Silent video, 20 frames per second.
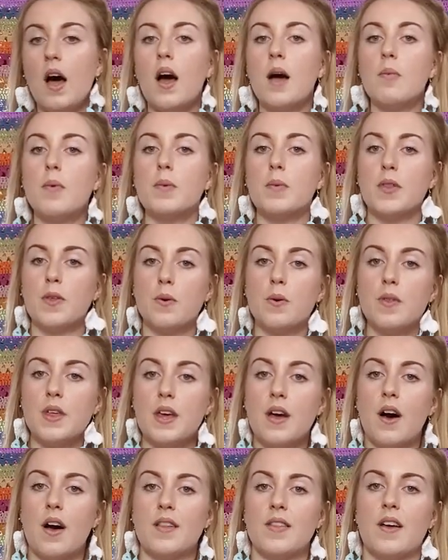Um, with all
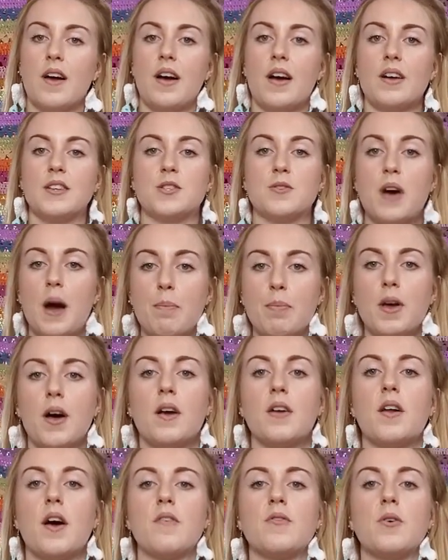the yarn that scrap
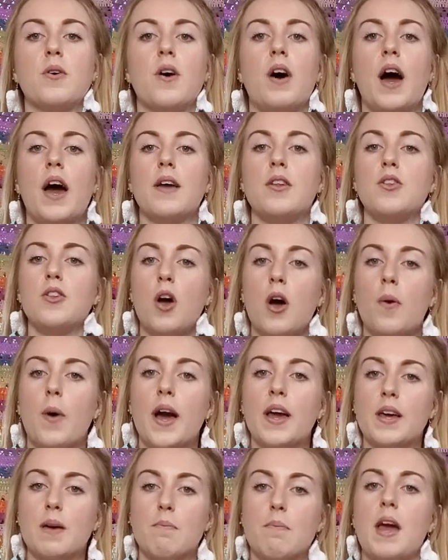yarn I've got, I know
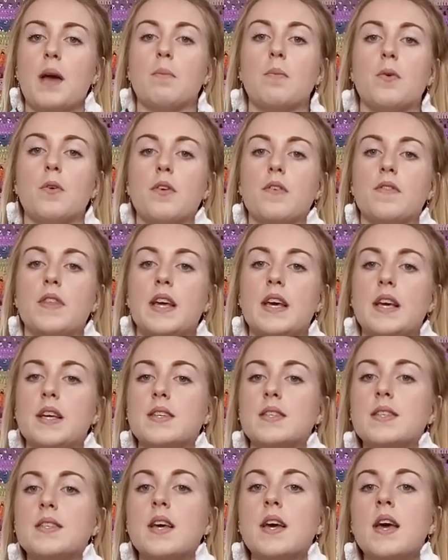I can make more of
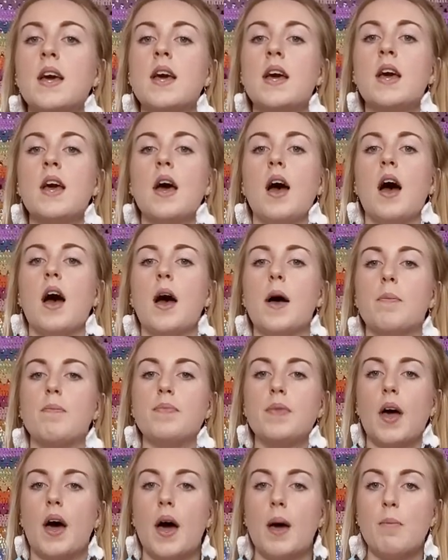these.
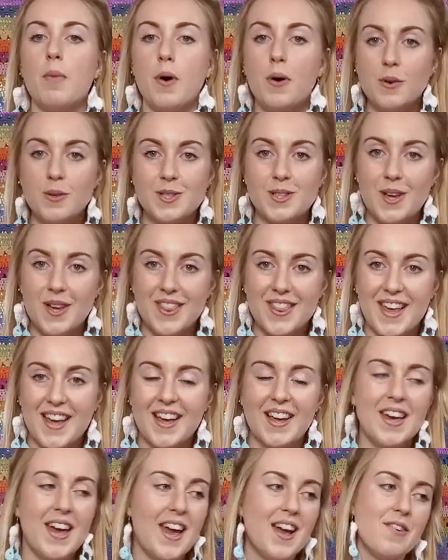Um, I'm also
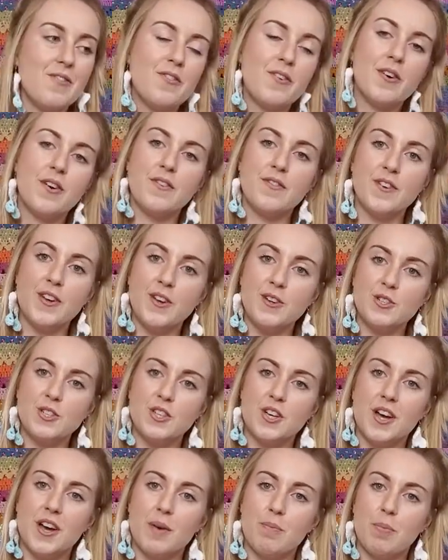thinking for a
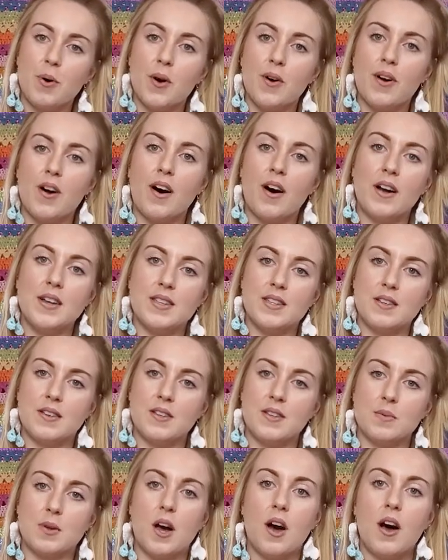future podcast
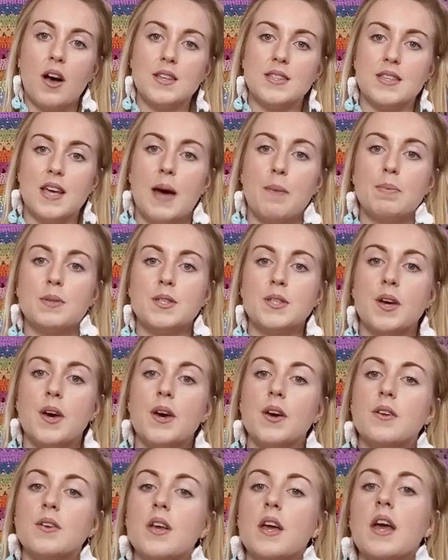cast
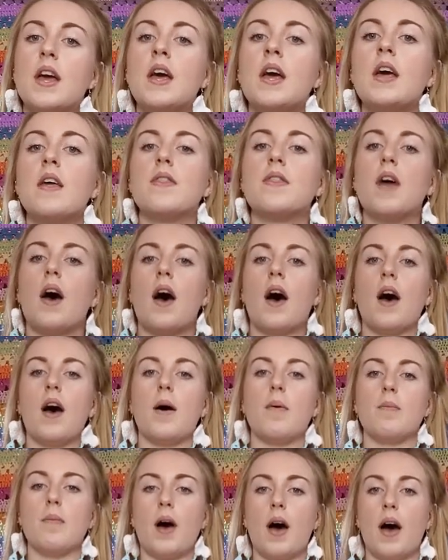episode that
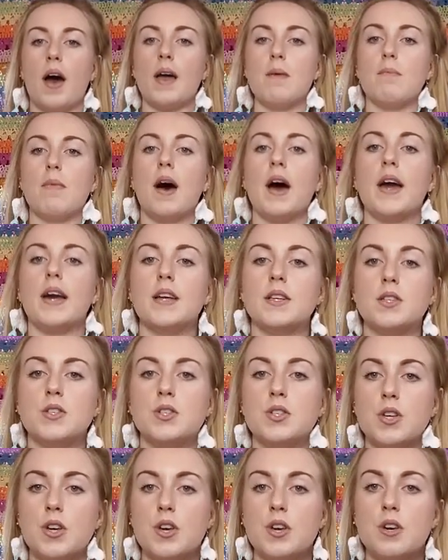um, I might
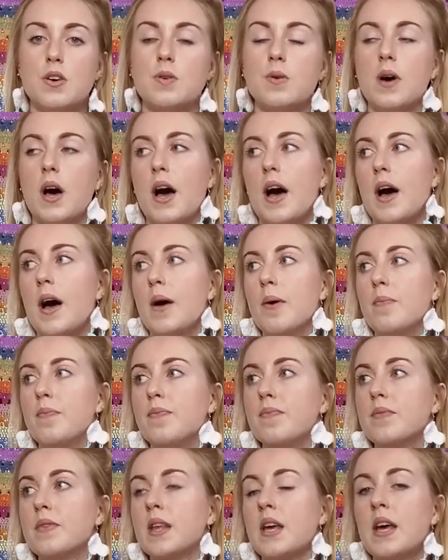do um,